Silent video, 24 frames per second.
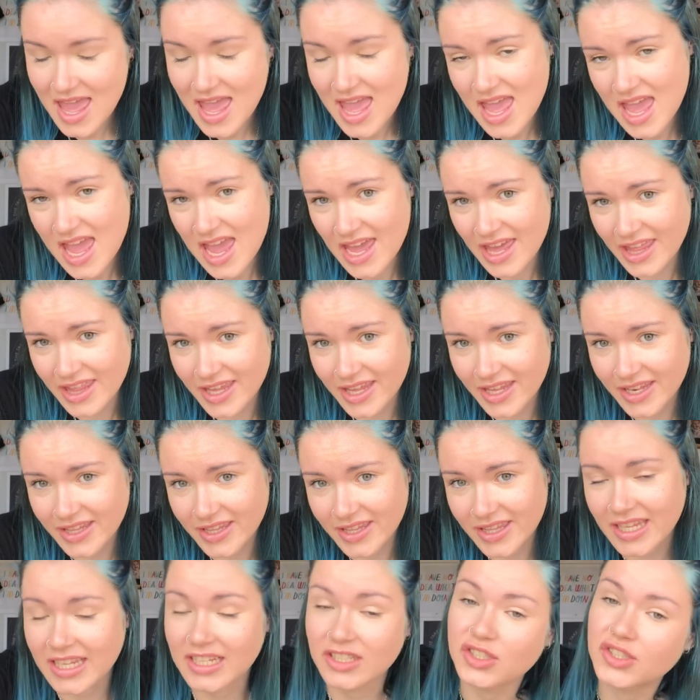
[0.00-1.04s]

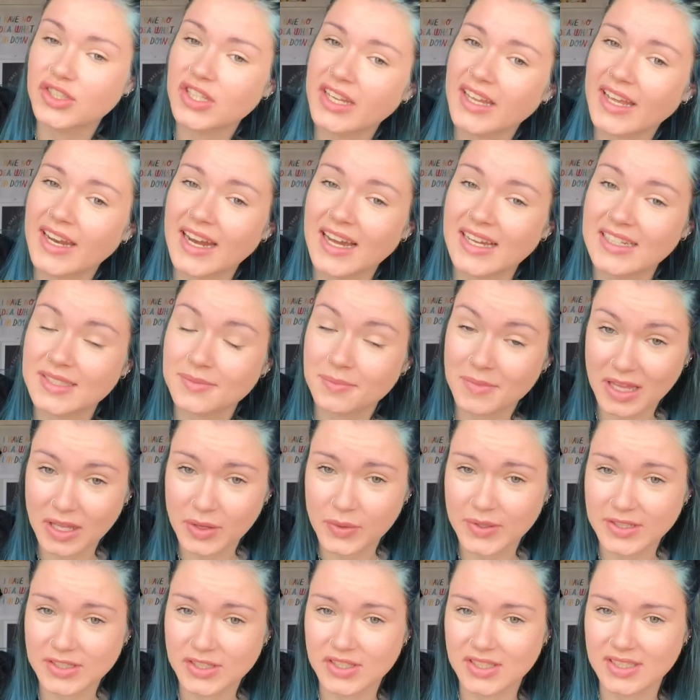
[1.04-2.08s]
then she can ask me
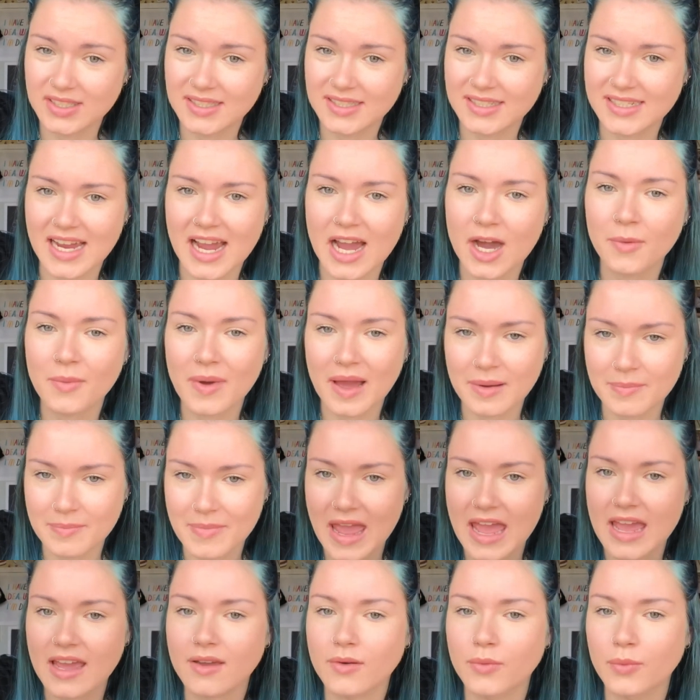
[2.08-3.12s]
questions to help
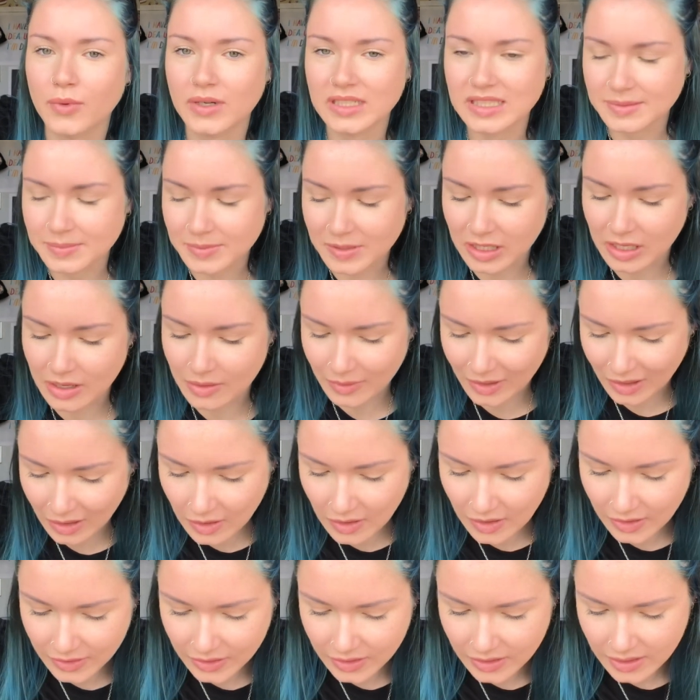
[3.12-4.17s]
unpack what's been going
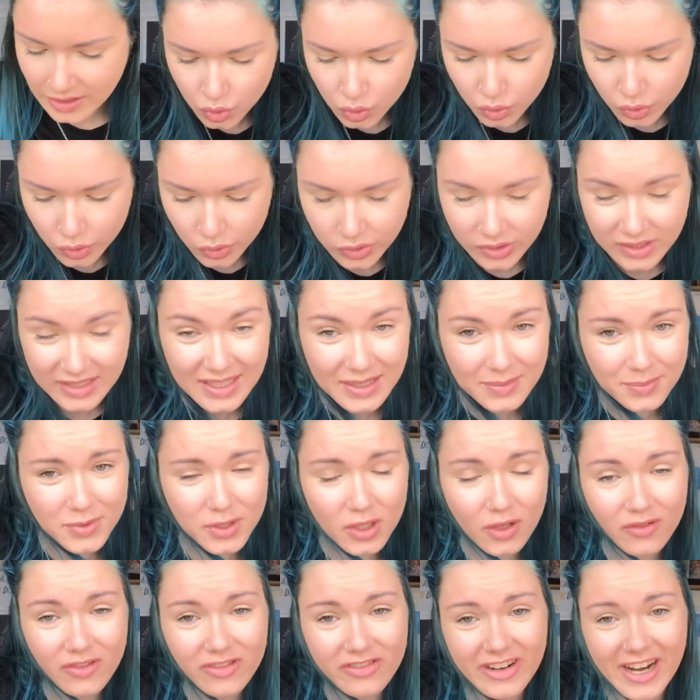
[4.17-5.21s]
on. Tips
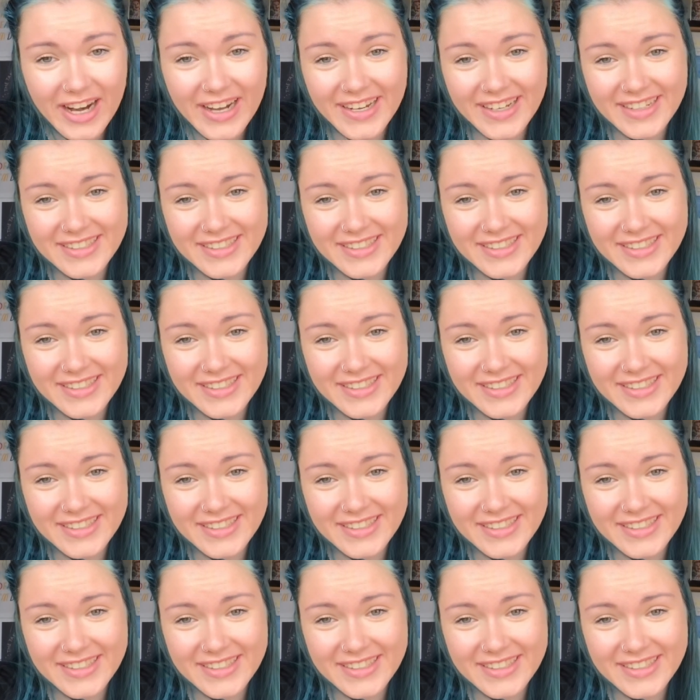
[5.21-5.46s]
on fighting